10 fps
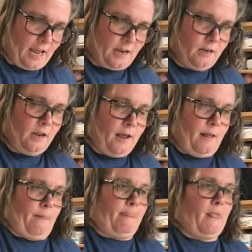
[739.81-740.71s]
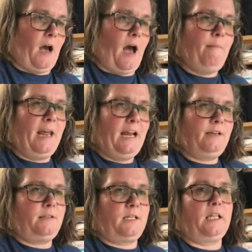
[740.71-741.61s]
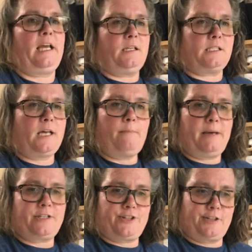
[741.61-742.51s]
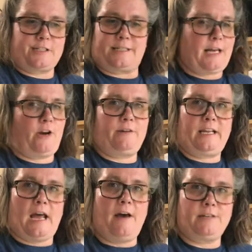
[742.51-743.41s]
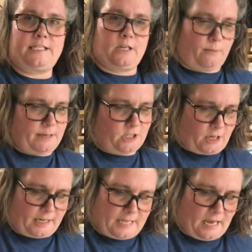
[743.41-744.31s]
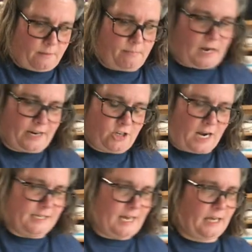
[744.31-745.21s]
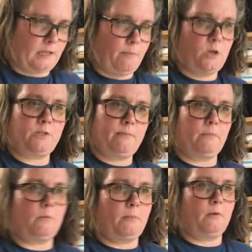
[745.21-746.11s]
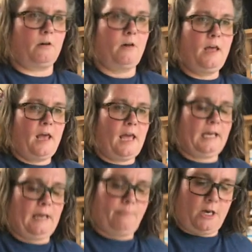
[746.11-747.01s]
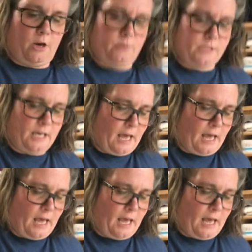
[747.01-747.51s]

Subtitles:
And I may delete some pictures because I don't need every single picture I take, but I try to take the most memorable and keep those.